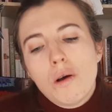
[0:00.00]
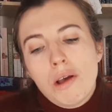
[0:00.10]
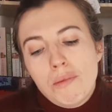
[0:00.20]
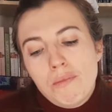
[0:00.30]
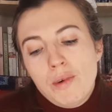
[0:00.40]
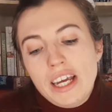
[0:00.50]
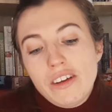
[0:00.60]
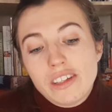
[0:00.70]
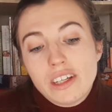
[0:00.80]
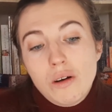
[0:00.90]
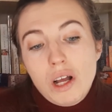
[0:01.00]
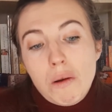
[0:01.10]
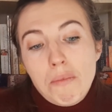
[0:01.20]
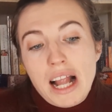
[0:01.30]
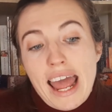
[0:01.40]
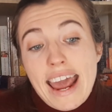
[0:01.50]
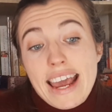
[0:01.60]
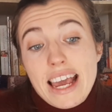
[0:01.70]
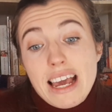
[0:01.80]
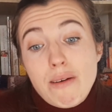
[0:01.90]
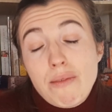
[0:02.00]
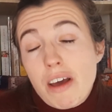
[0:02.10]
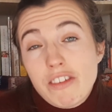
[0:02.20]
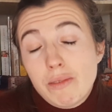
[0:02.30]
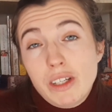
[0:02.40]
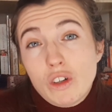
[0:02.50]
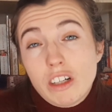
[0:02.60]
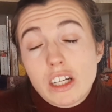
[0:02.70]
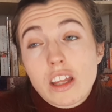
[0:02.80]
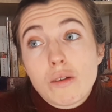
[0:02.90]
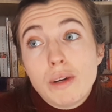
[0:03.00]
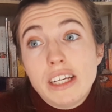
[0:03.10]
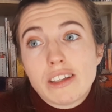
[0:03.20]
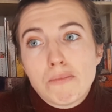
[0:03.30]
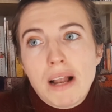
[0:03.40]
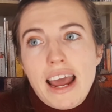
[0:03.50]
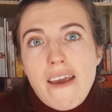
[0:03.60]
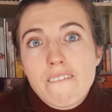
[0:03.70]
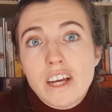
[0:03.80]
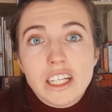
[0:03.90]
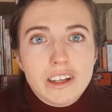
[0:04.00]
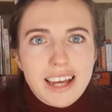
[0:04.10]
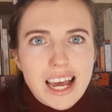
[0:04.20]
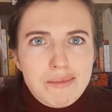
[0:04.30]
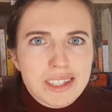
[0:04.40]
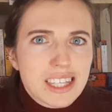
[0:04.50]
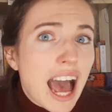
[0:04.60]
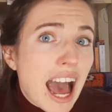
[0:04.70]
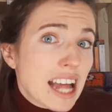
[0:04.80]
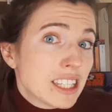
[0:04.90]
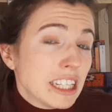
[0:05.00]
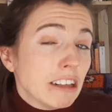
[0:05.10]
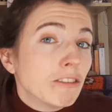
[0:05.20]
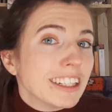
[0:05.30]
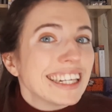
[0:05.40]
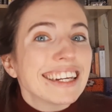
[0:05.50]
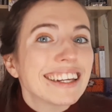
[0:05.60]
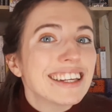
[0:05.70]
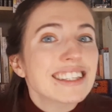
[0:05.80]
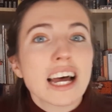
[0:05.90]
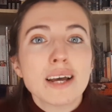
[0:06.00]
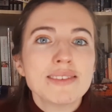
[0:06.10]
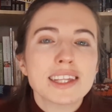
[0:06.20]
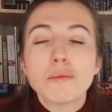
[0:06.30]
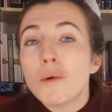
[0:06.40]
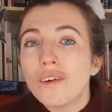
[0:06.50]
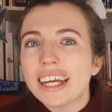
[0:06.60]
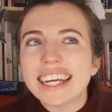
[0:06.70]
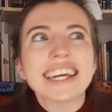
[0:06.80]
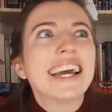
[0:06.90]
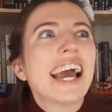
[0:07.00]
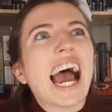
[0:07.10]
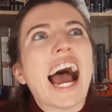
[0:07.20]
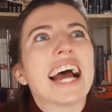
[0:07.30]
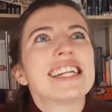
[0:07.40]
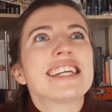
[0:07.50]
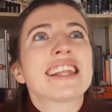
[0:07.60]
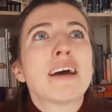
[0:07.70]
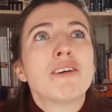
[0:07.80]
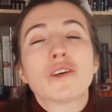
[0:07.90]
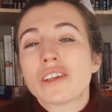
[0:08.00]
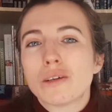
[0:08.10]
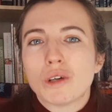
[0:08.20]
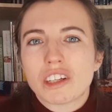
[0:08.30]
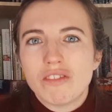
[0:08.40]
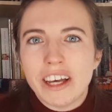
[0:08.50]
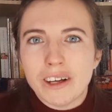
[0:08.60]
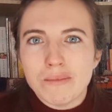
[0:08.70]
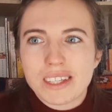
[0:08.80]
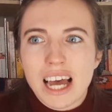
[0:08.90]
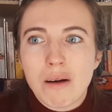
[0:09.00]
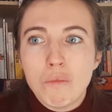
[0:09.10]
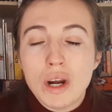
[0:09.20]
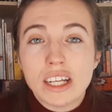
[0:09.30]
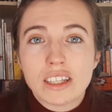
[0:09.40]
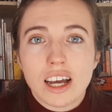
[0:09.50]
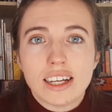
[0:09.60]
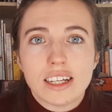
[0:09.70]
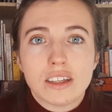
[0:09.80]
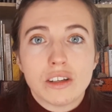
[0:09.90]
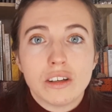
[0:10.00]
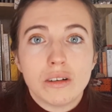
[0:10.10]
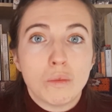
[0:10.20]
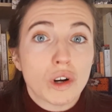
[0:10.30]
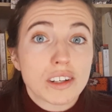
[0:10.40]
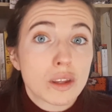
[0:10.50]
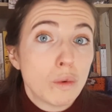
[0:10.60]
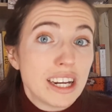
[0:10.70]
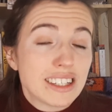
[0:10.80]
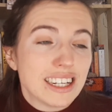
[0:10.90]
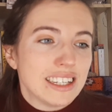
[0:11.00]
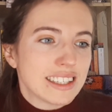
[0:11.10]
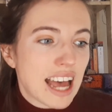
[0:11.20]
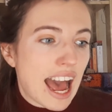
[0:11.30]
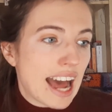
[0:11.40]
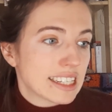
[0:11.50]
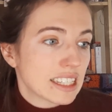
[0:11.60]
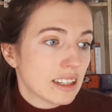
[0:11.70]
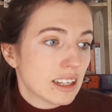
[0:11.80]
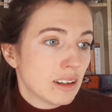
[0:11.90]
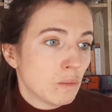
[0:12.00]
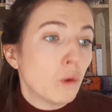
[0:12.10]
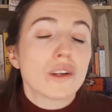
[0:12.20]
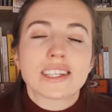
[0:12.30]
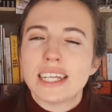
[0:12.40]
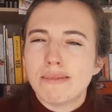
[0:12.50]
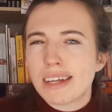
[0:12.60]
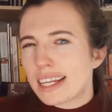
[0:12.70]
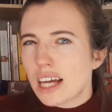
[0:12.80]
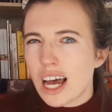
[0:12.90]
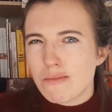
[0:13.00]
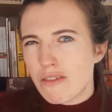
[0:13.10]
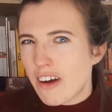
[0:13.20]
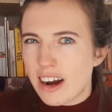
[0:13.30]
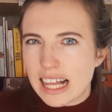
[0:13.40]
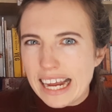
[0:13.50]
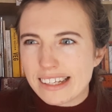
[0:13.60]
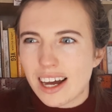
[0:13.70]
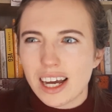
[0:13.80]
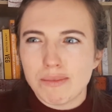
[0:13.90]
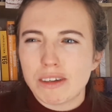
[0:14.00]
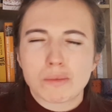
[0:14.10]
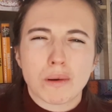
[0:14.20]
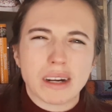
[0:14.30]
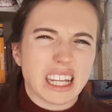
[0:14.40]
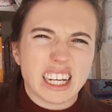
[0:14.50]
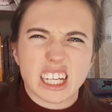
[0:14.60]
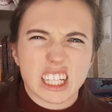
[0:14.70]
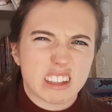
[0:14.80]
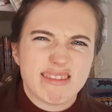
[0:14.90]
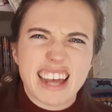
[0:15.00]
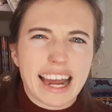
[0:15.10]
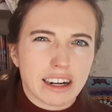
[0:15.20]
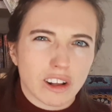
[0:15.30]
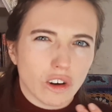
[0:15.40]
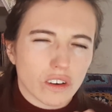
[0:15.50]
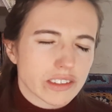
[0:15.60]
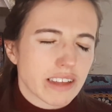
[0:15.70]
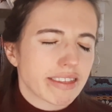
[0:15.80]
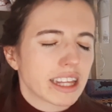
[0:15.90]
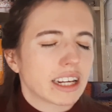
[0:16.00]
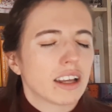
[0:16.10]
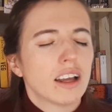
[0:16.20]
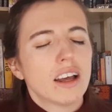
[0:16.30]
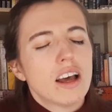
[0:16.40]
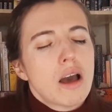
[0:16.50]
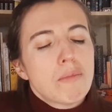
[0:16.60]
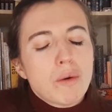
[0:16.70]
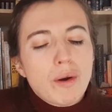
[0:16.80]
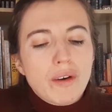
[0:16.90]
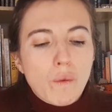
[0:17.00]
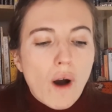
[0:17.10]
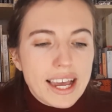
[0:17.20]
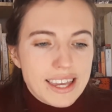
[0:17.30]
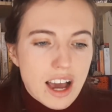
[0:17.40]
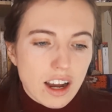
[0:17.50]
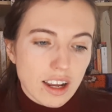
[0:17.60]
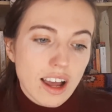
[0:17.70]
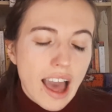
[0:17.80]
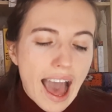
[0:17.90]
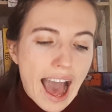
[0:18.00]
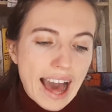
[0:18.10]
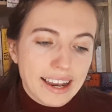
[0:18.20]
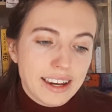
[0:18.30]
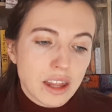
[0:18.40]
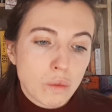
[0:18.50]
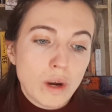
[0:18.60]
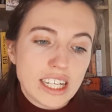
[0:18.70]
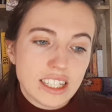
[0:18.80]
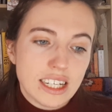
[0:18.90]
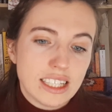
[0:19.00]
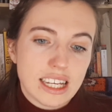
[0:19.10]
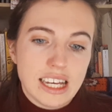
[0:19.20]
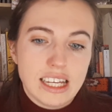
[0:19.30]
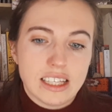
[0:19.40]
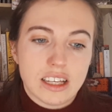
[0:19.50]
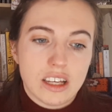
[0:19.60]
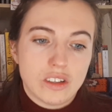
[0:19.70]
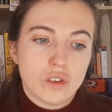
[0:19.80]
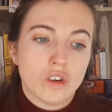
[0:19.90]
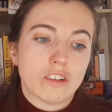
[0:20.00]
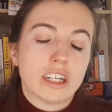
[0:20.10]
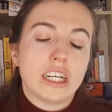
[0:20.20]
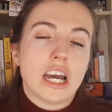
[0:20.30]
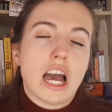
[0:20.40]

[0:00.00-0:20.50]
we used to play, whenever we saw each other, we used to play video games till ridiculous times in the morning, and then we'd also watch films. And we decided to watch The Witches at what seemed at the time a very late time. It was probably like 10 o'clock or something, but we were quite young. And The Witches is a story